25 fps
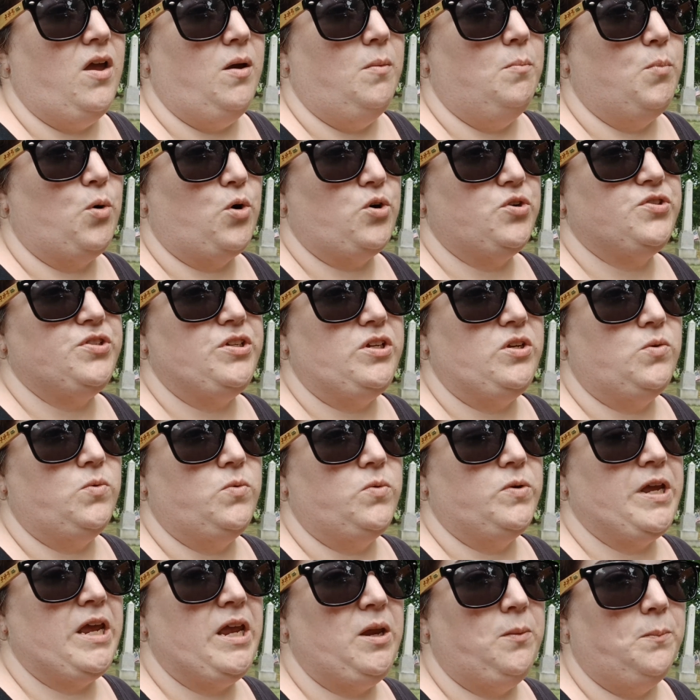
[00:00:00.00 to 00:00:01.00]
Mercy
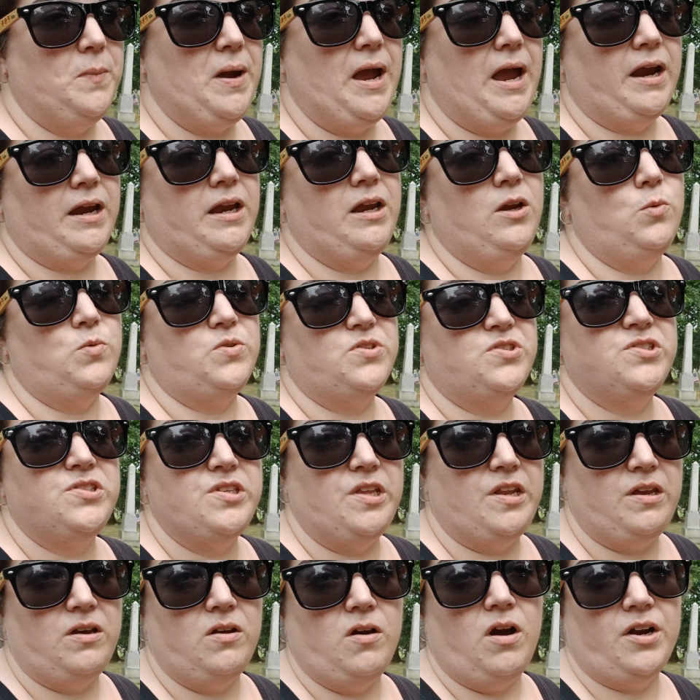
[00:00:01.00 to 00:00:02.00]
came back and was
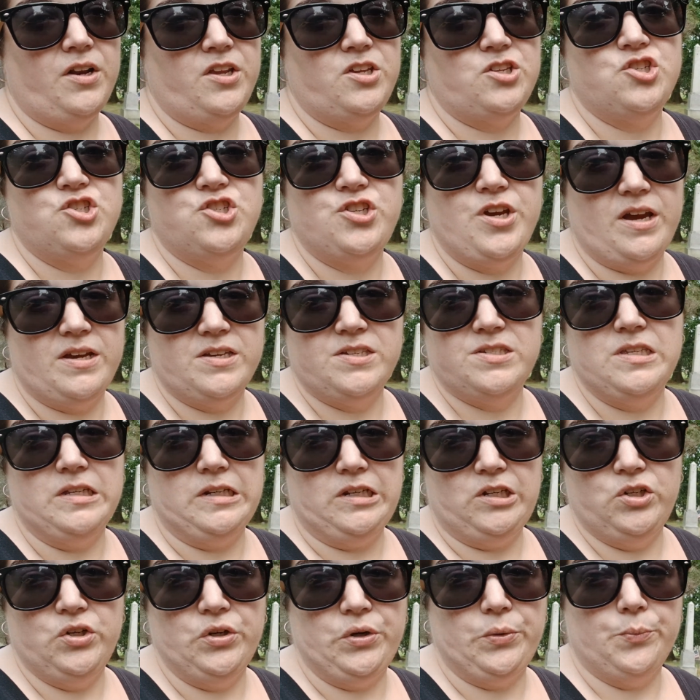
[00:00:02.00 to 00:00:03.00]
sitting on his chest and
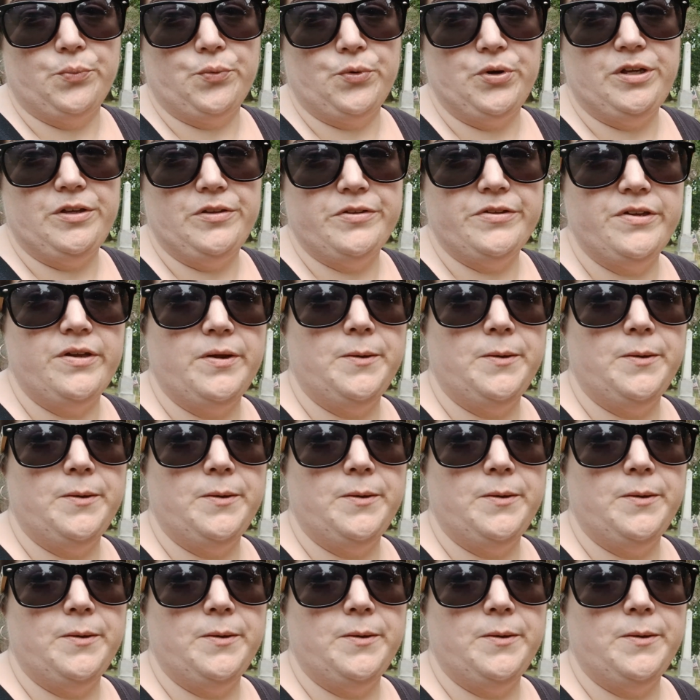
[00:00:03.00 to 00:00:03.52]
he couldn't breathe.